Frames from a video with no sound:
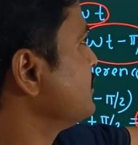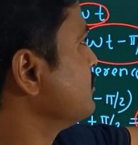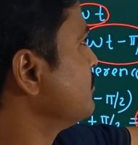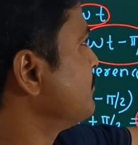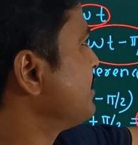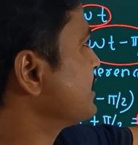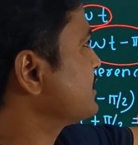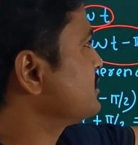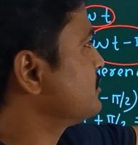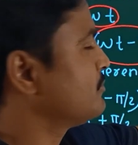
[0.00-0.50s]
is the
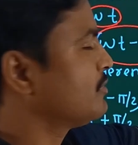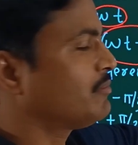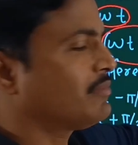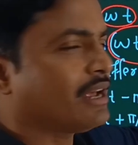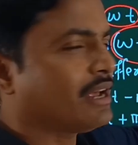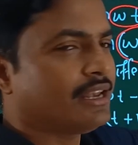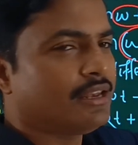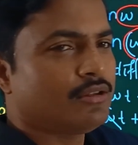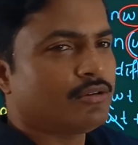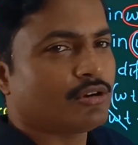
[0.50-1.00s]
maximum
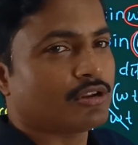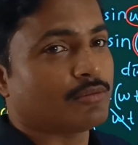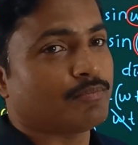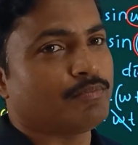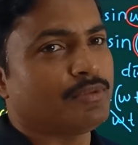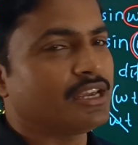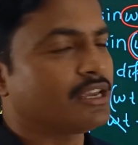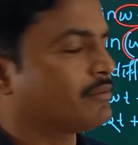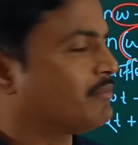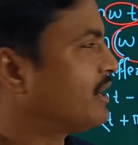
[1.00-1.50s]
value or
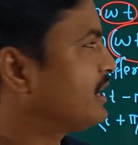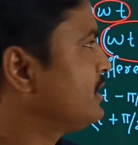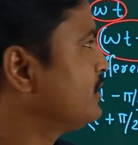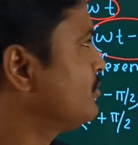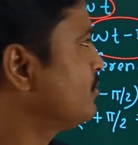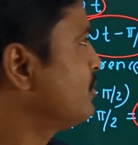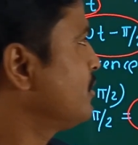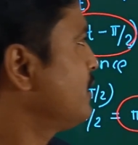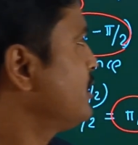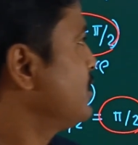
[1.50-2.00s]
peak
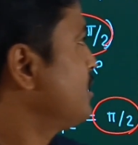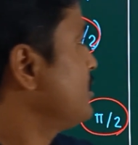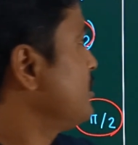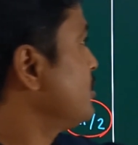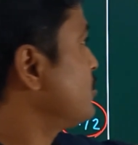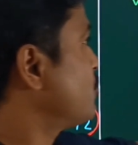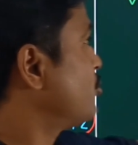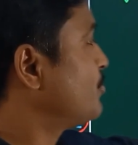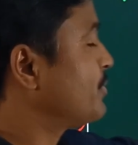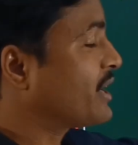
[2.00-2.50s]
value.
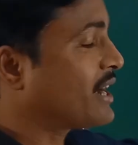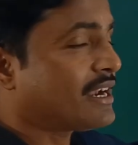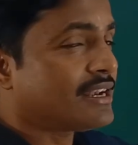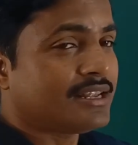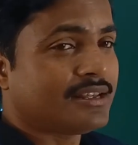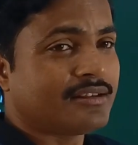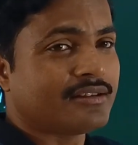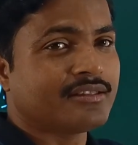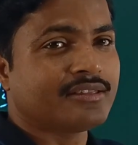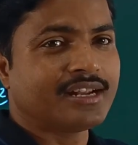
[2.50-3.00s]
Here omega
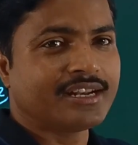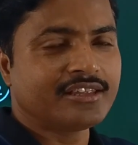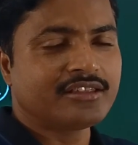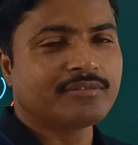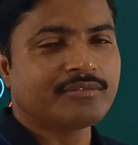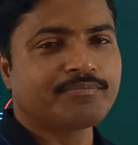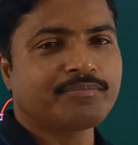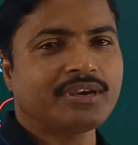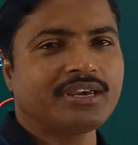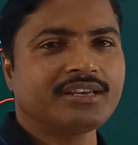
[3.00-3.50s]
t that is
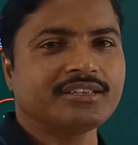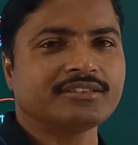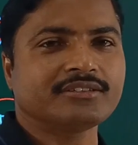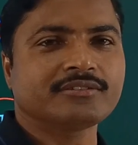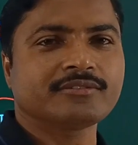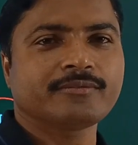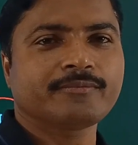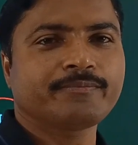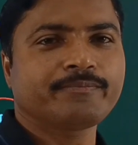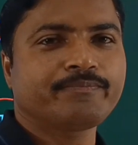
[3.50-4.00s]
the
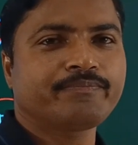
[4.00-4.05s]
phase.